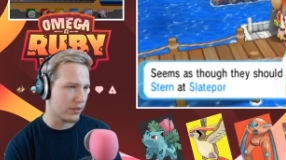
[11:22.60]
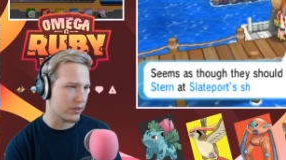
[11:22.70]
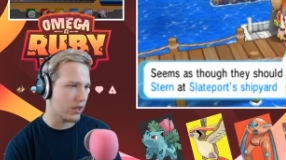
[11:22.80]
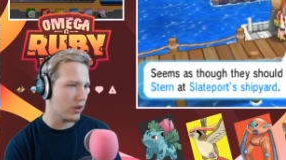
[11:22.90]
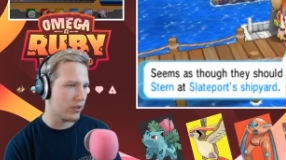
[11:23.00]
as
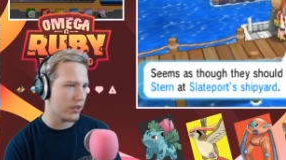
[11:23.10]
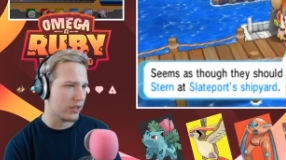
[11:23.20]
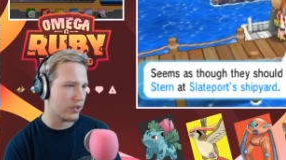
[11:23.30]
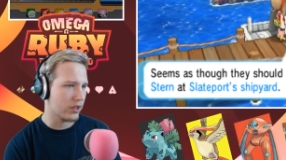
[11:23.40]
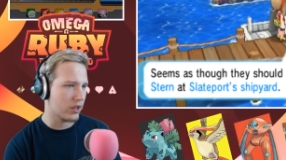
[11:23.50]
though he
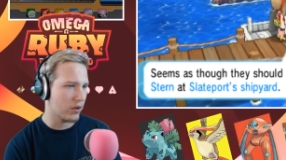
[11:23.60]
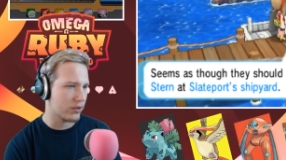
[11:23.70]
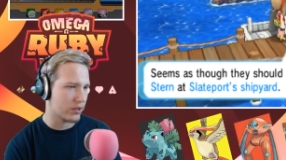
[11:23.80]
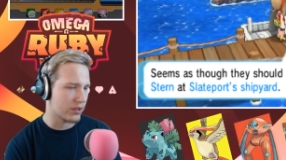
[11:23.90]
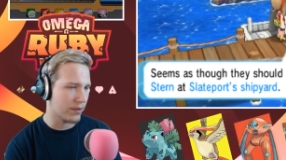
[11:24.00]
thinks you go
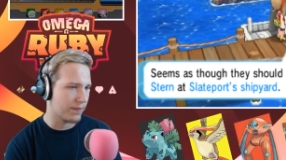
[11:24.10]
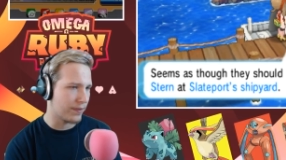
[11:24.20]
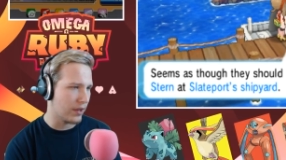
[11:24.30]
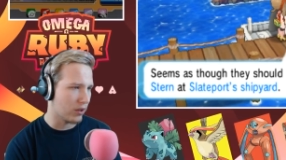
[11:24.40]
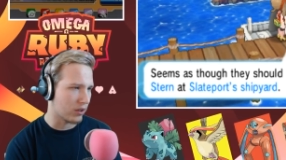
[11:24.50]
to some
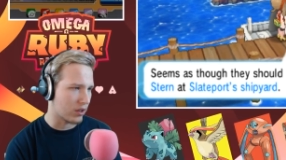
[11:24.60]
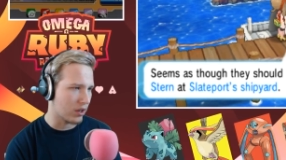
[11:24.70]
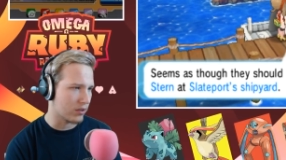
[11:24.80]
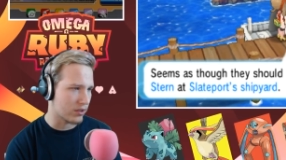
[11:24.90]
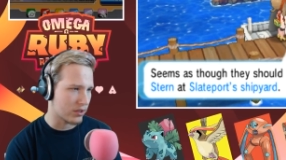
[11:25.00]
fellow
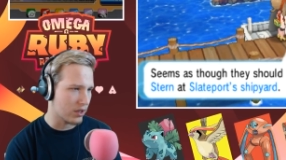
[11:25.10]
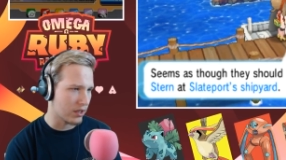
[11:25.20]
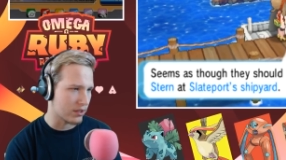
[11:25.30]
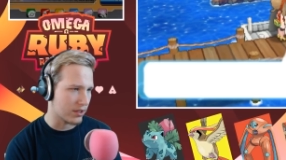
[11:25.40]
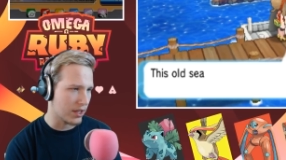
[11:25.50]
called Stern
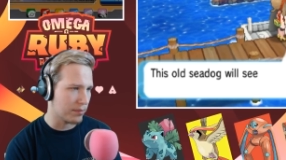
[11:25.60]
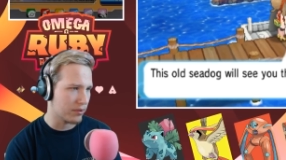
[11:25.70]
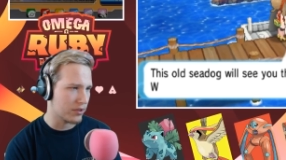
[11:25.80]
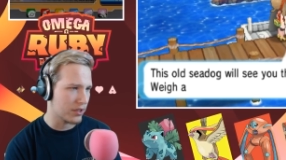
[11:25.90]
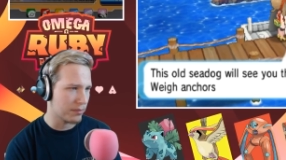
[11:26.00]
at
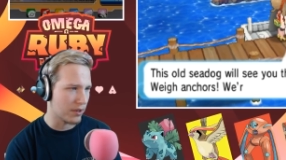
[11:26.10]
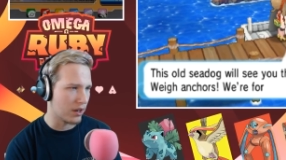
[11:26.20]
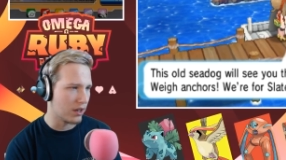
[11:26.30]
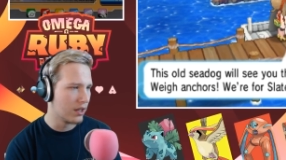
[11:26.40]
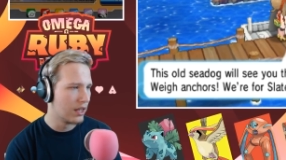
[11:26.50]
Slateport
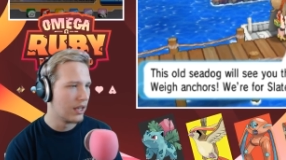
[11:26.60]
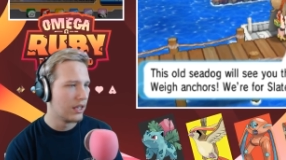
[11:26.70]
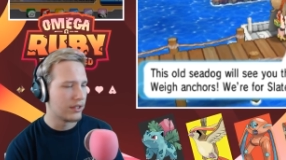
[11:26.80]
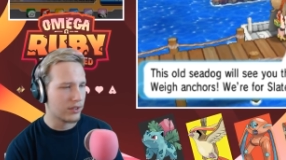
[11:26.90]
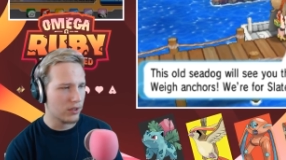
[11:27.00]
Shipyard.
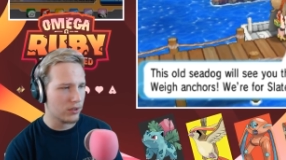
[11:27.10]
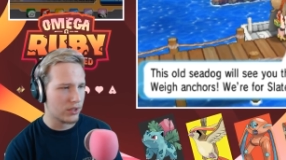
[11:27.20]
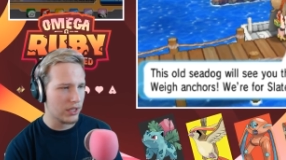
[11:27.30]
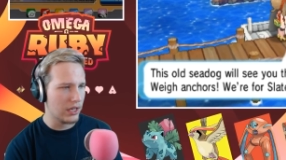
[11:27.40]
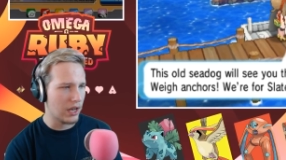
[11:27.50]
This little
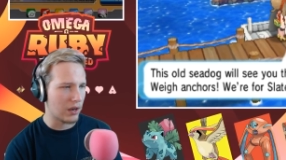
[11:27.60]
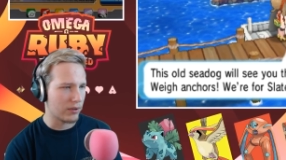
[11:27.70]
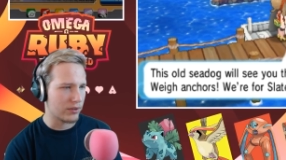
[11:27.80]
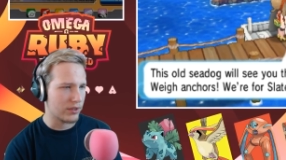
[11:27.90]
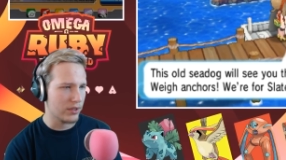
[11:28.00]
sea dog
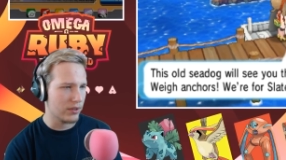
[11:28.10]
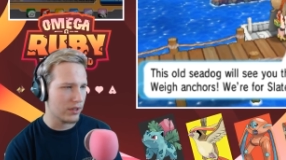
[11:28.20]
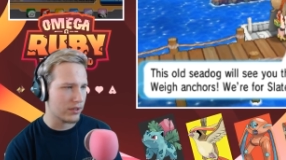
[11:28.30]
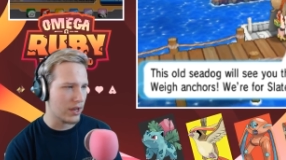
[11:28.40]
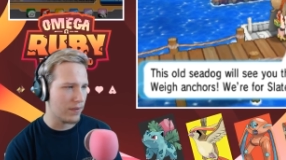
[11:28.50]
will see you there
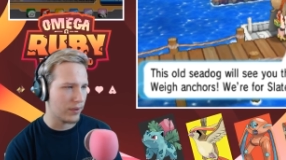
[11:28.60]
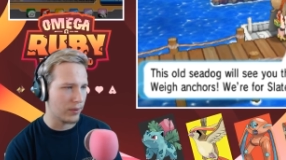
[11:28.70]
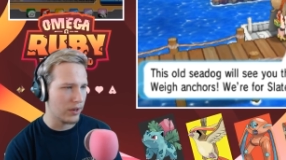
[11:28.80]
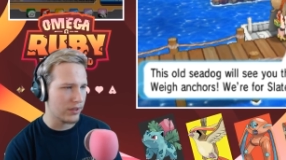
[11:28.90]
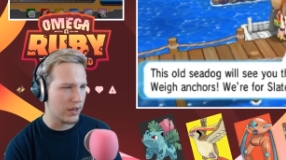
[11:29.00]
safely.
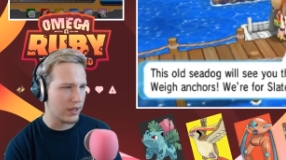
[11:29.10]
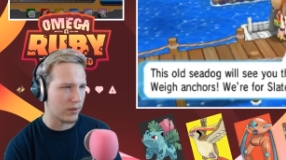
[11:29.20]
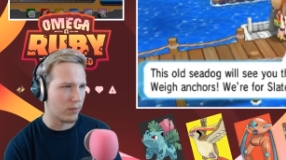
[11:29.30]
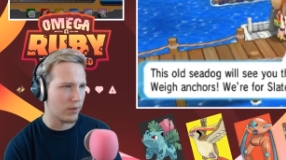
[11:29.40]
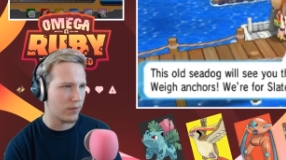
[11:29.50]
Where's
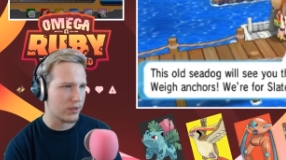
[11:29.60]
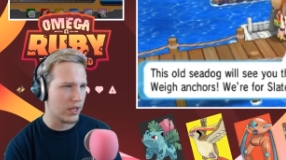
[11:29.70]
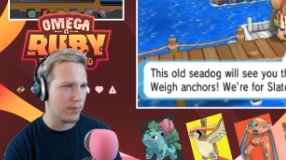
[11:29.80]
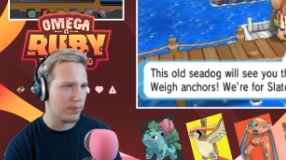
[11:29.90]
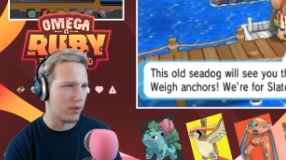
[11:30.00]
Anchor? We're for
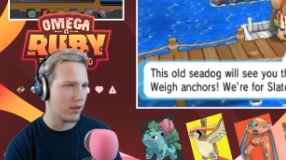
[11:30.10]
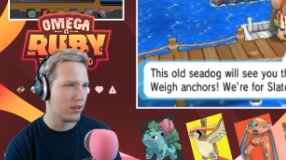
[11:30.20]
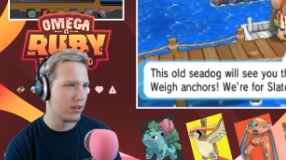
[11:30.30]
Slateport.